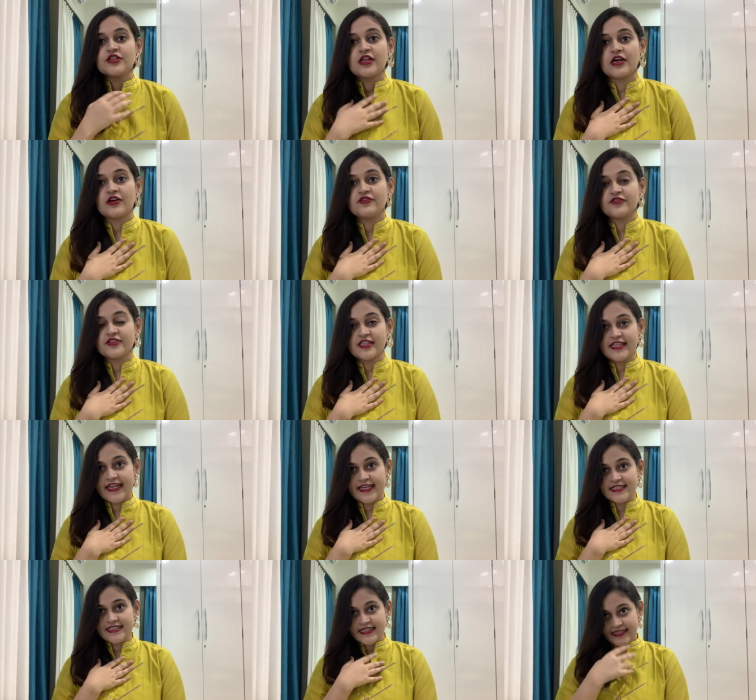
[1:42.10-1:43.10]
now for the
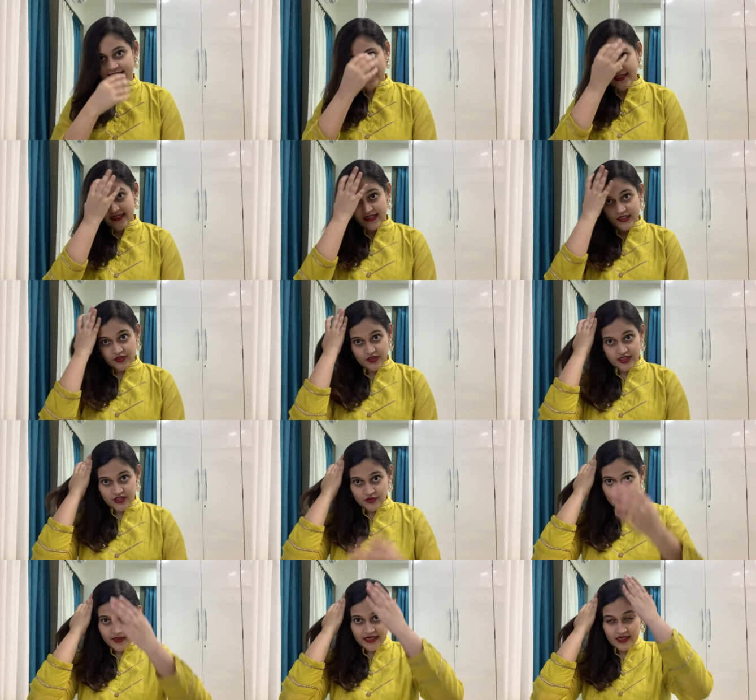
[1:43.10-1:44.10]
next hairstyle, you need
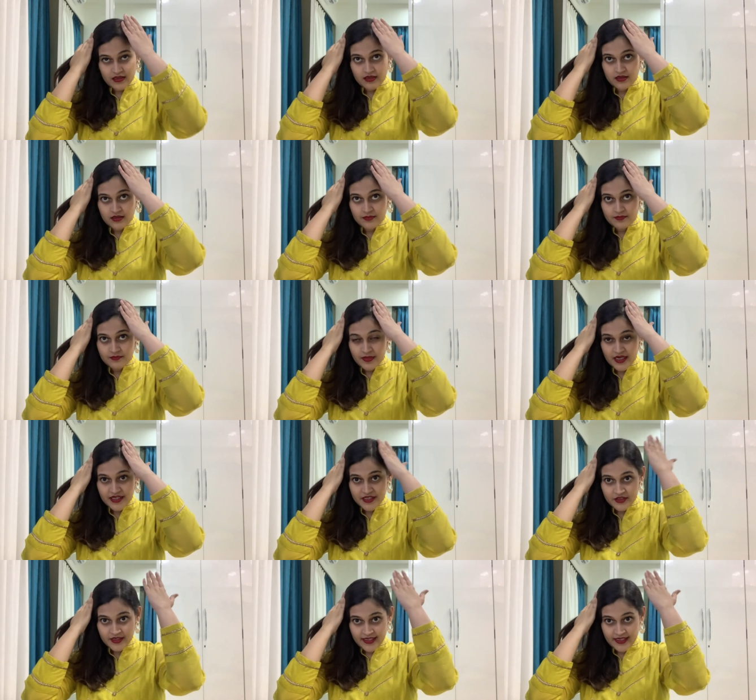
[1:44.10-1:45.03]
to uh, part your